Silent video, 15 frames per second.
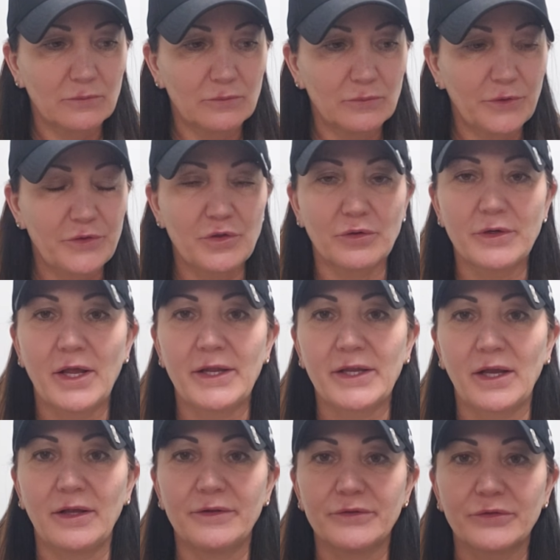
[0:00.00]

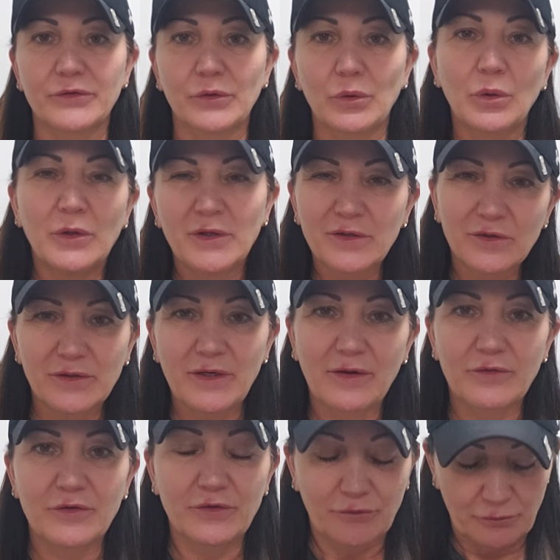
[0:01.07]
Nikon, so you're gonna
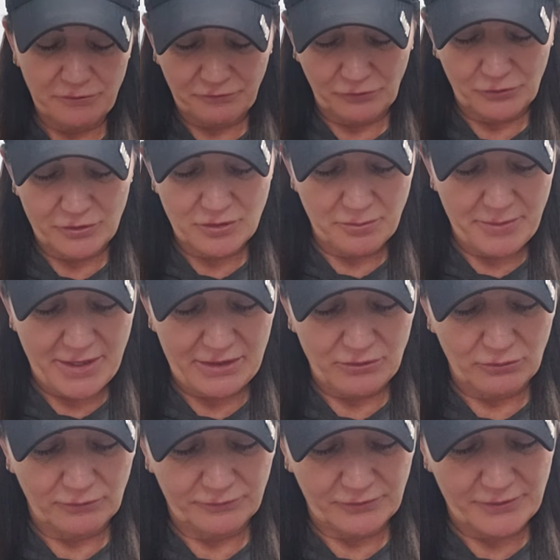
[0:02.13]
have to just refer to your
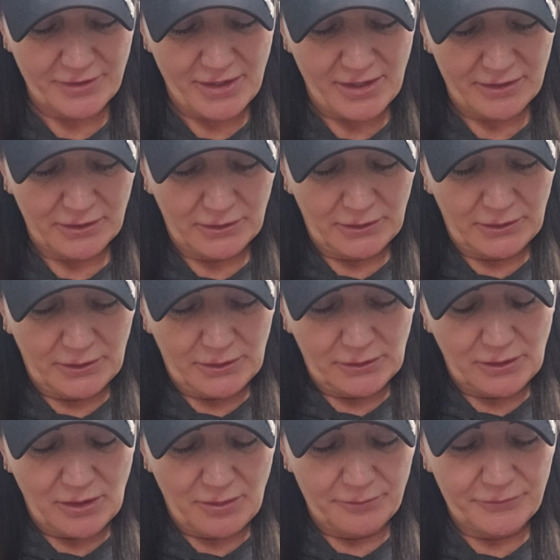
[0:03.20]
manual for that.
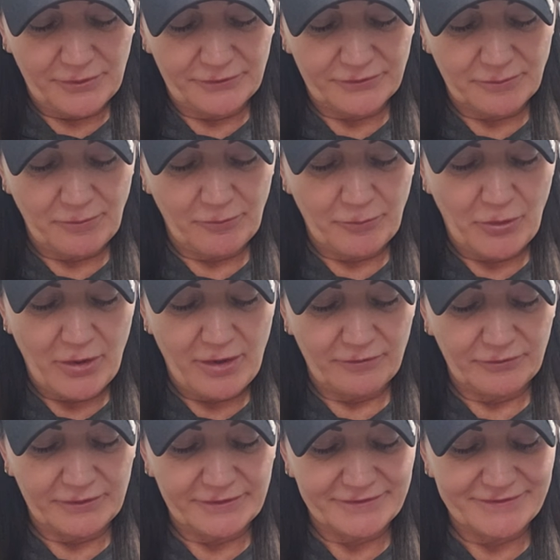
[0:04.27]
Then some of them will
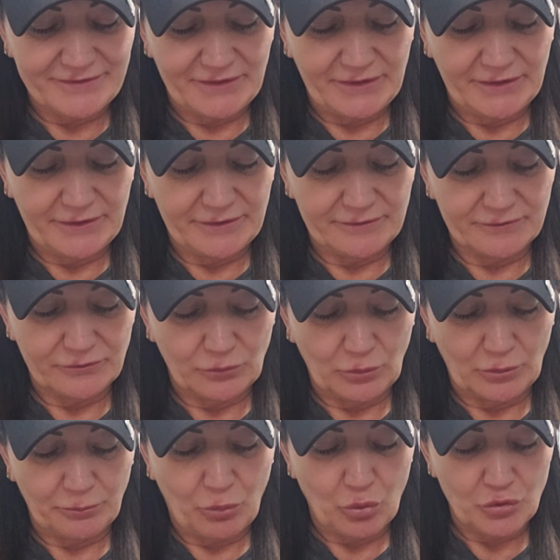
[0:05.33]
have like scenes
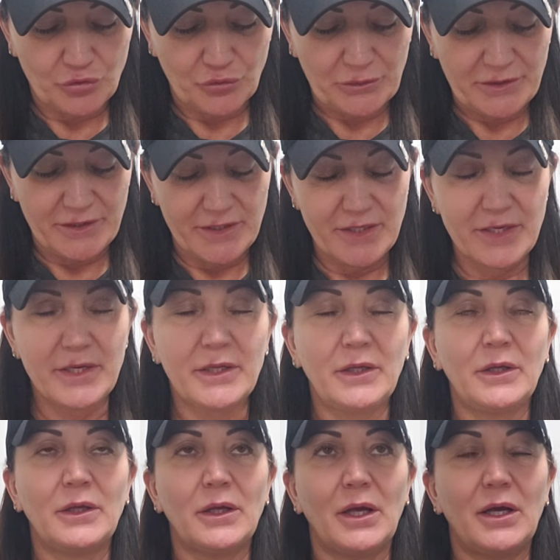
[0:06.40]
or portrait.
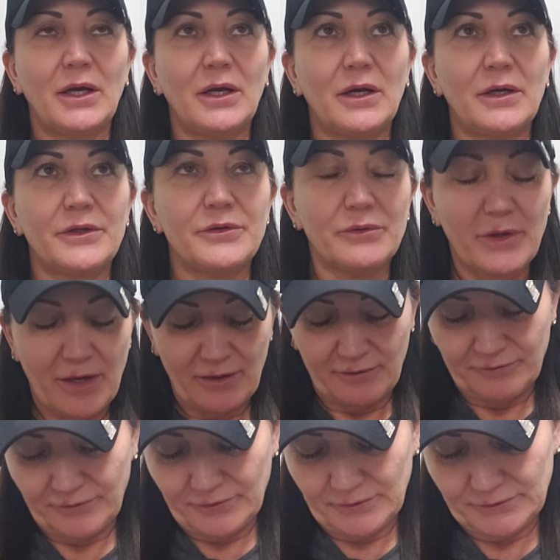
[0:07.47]
You
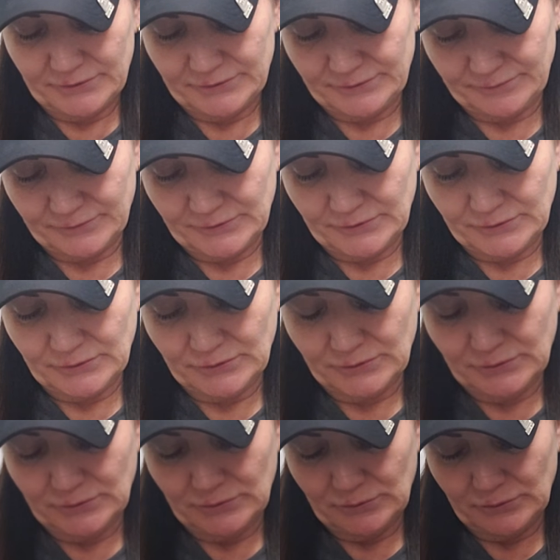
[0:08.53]
have,
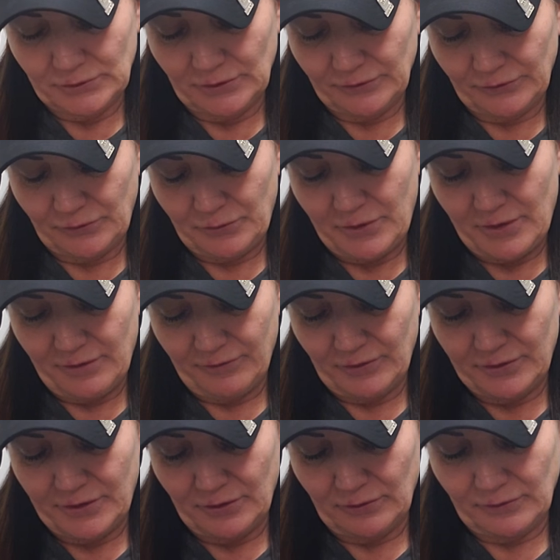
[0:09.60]
what else do we have
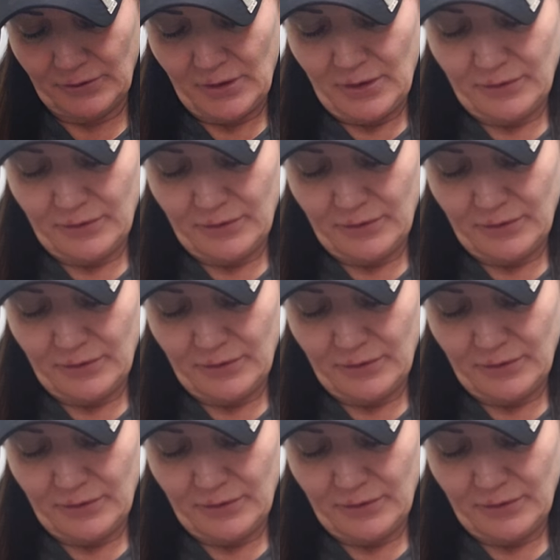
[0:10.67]
on here?